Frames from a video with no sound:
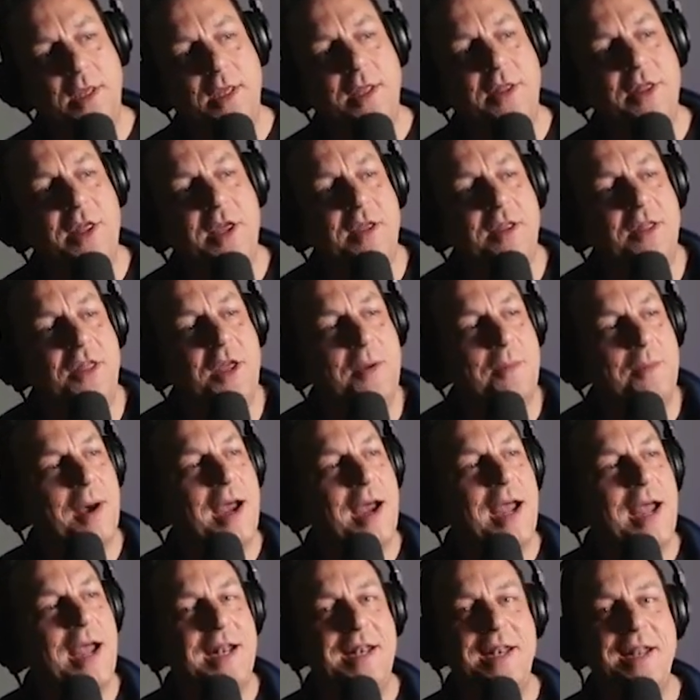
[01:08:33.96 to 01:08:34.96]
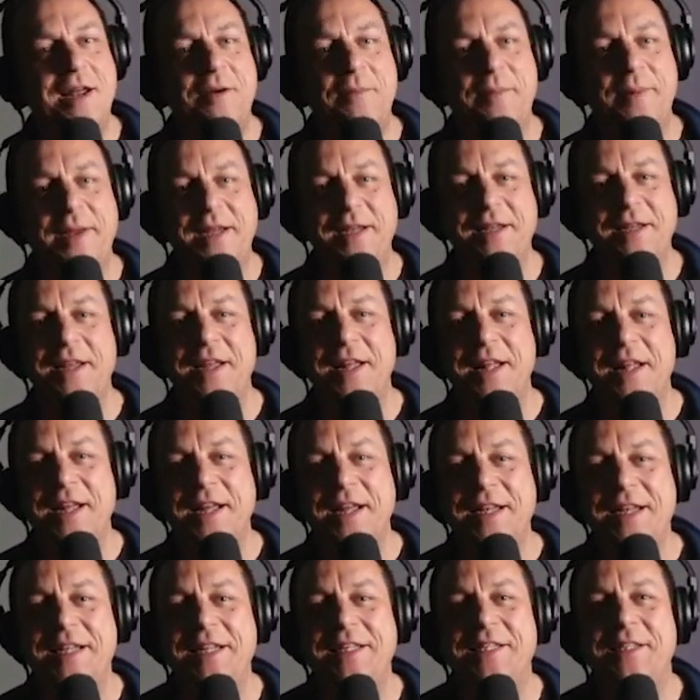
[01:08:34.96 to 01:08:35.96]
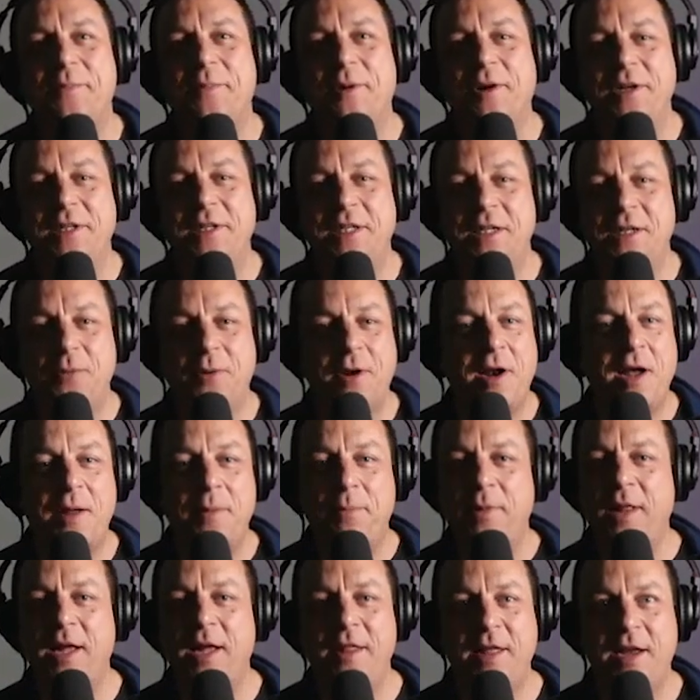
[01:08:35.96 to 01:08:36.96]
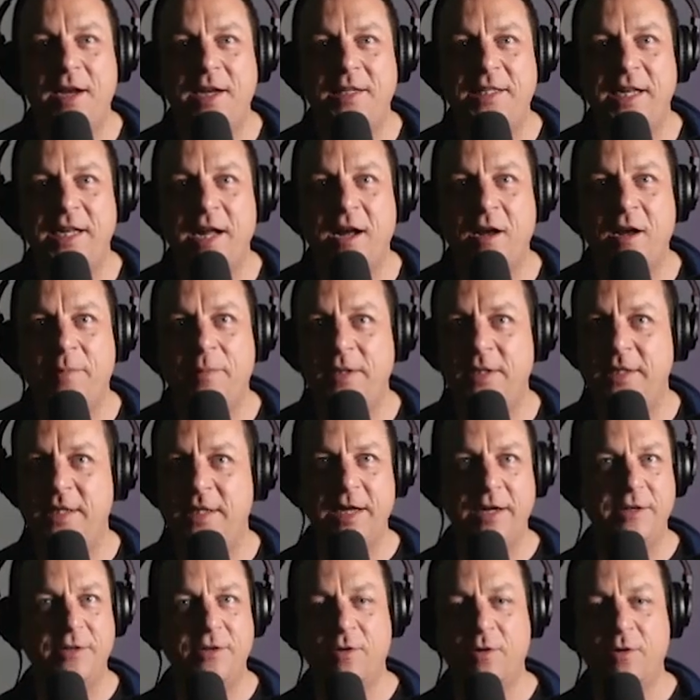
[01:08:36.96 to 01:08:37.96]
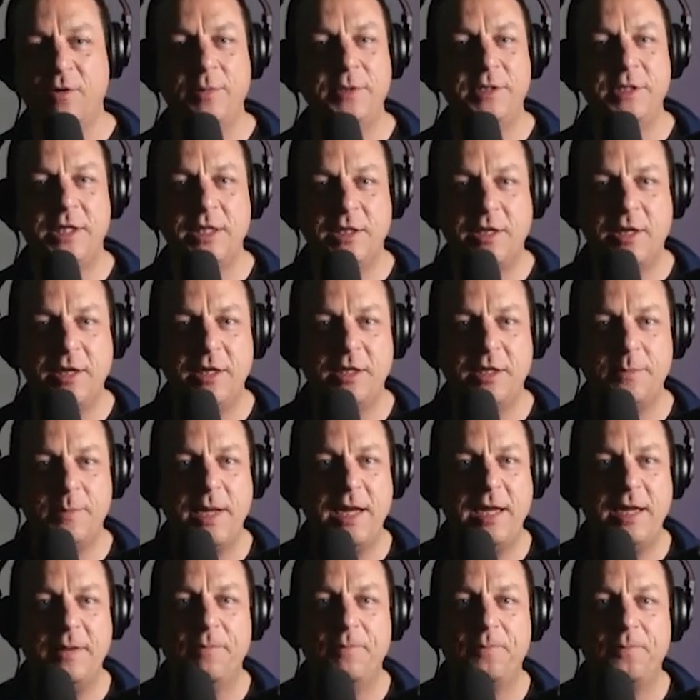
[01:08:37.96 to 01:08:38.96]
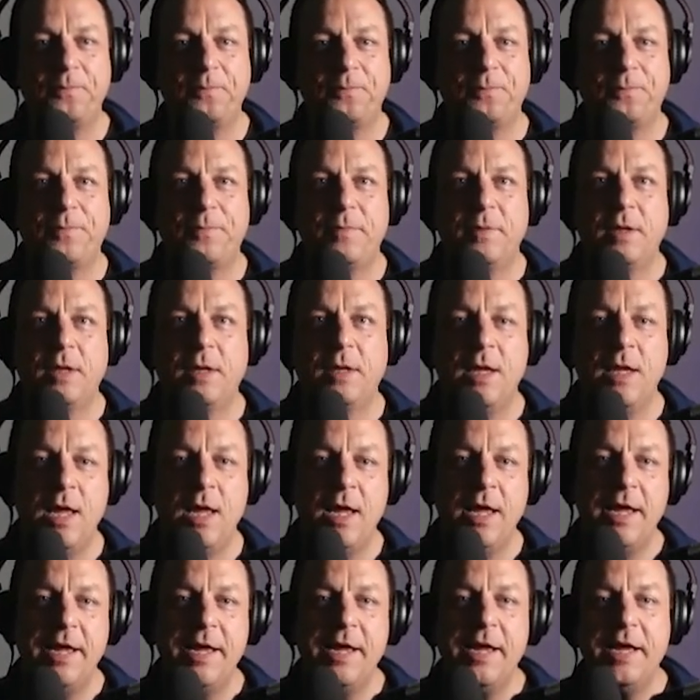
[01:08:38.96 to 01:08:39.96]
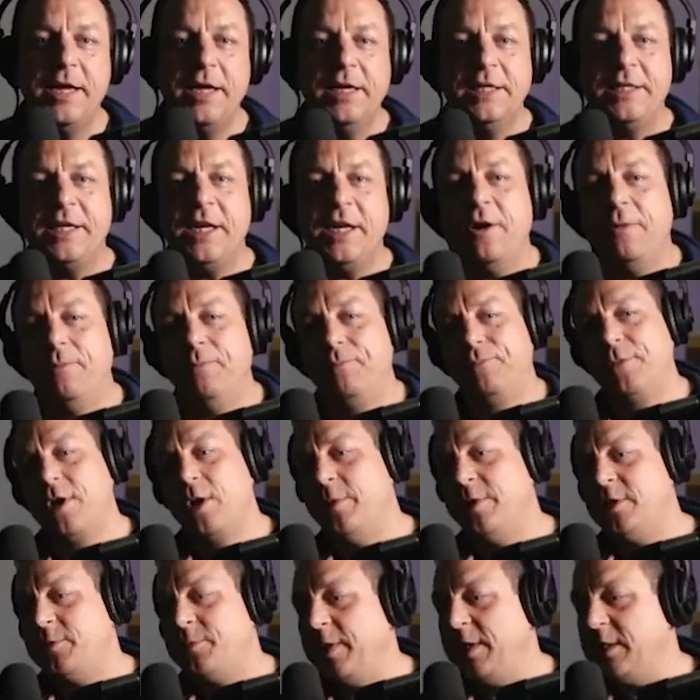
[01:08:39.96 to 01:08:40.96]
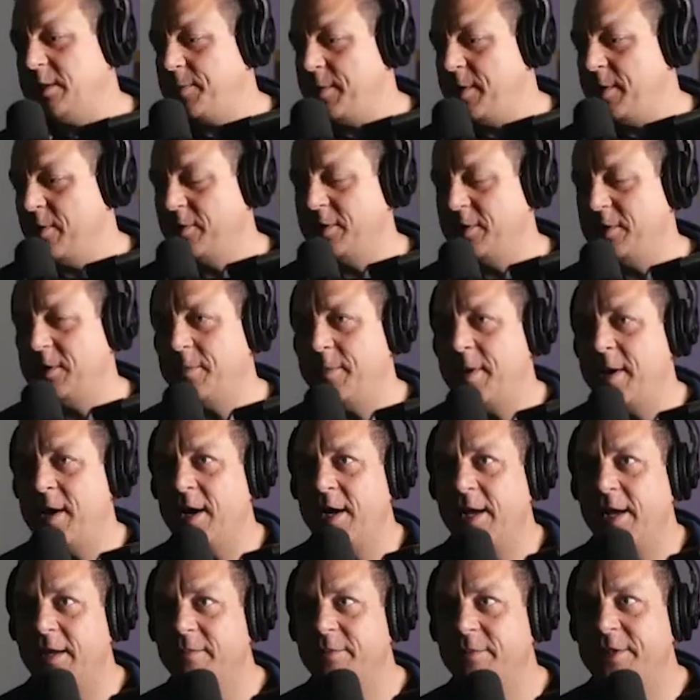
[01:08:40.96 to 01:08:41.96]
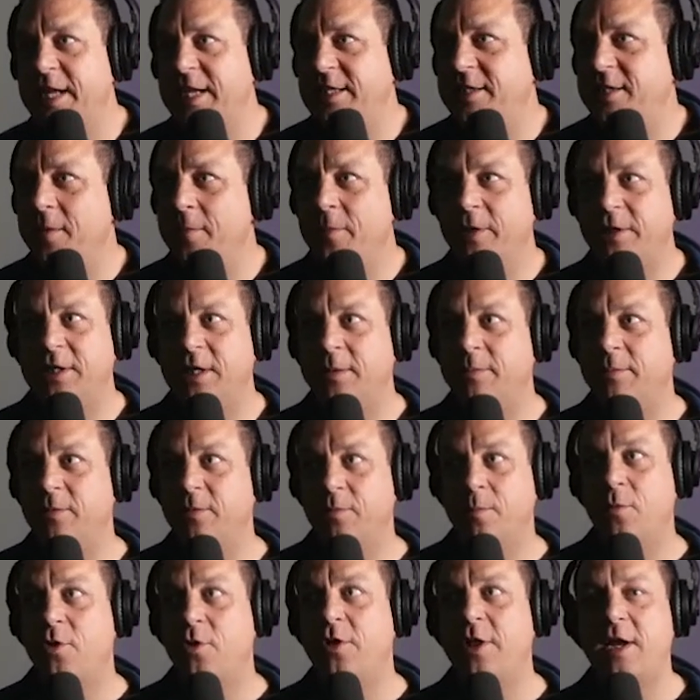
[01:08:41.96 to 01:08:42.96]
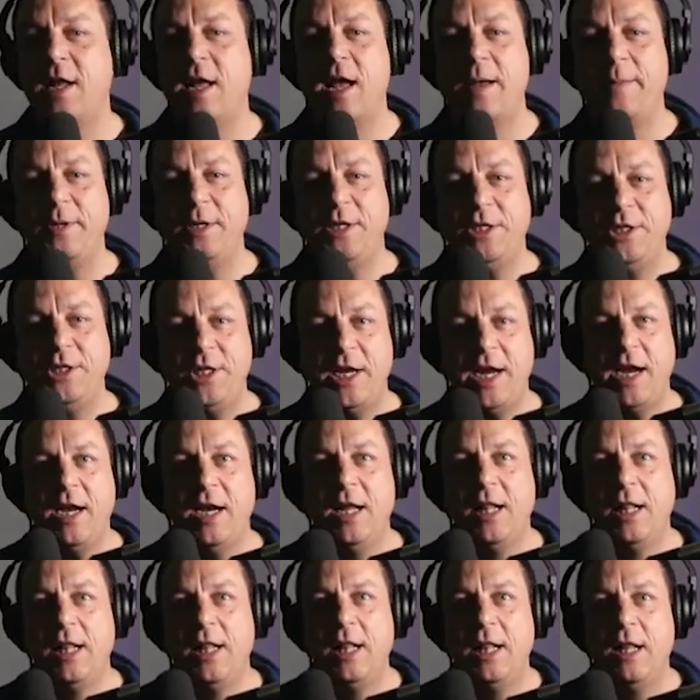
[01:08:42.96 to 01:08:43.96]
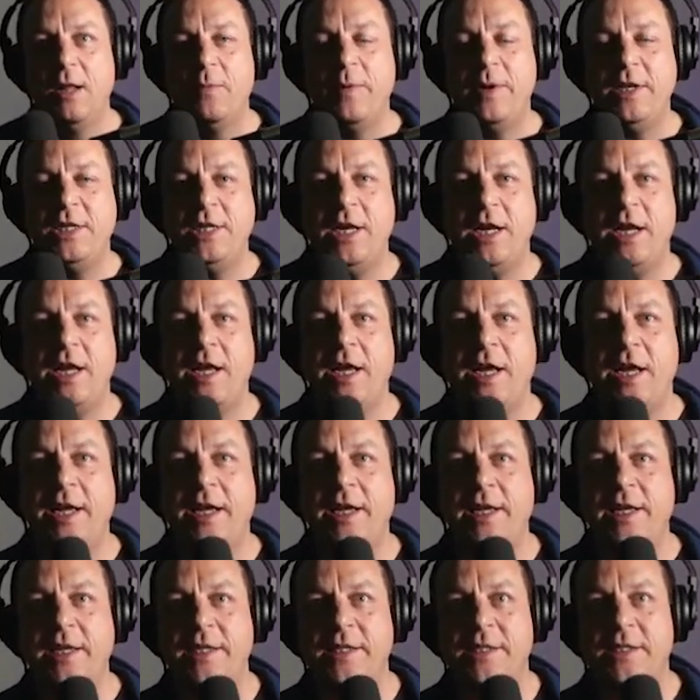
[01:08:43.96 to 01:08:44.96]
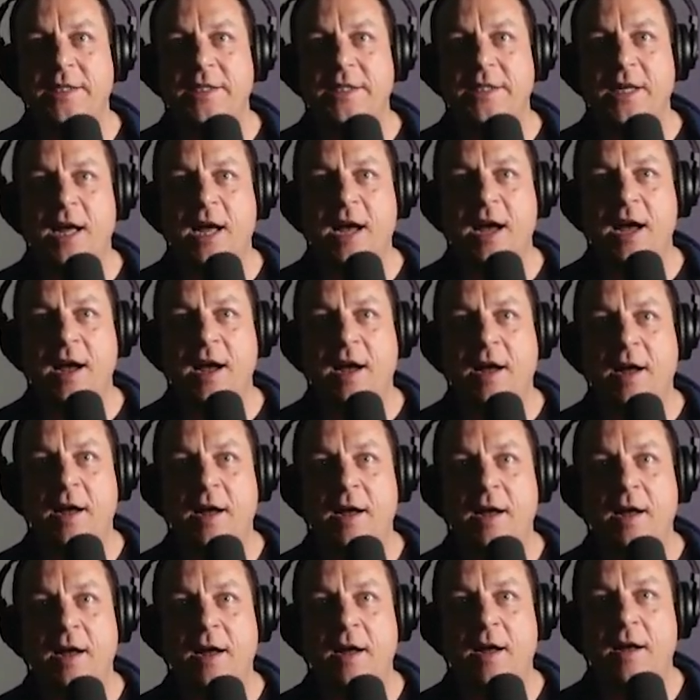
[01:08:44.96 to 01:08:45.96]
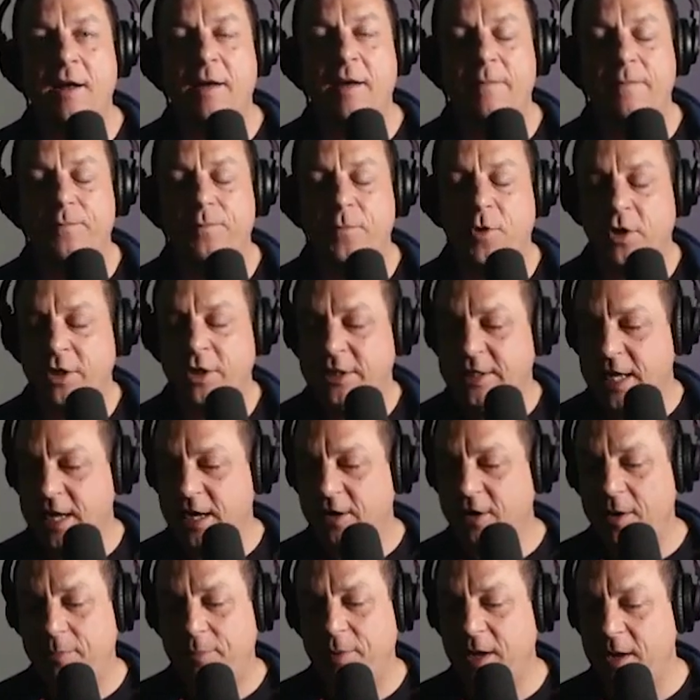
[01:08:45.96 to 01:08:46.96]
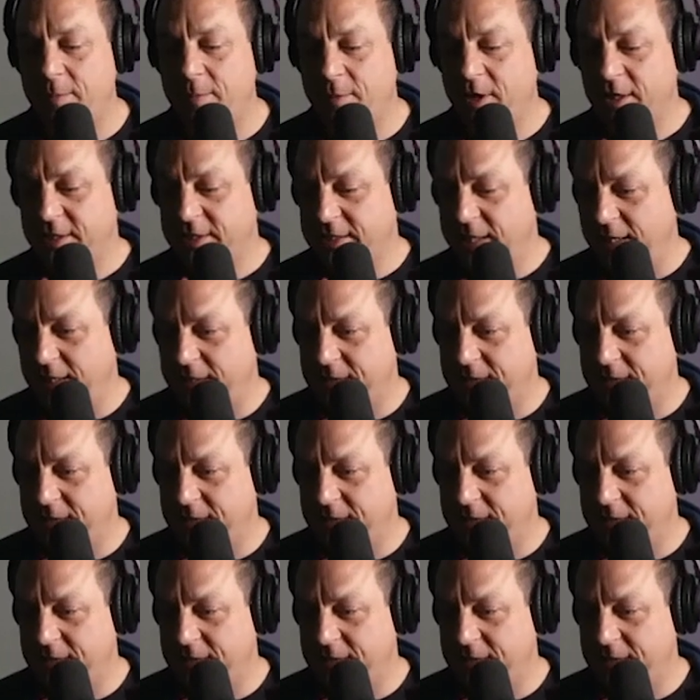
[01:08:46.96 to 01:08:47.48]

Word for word: they might end up being disappointed when I play their setup and sound almost as good as me. So, which brings me on to my setup, which I'm more than happy to share, which is on tenor I play a Mark VI,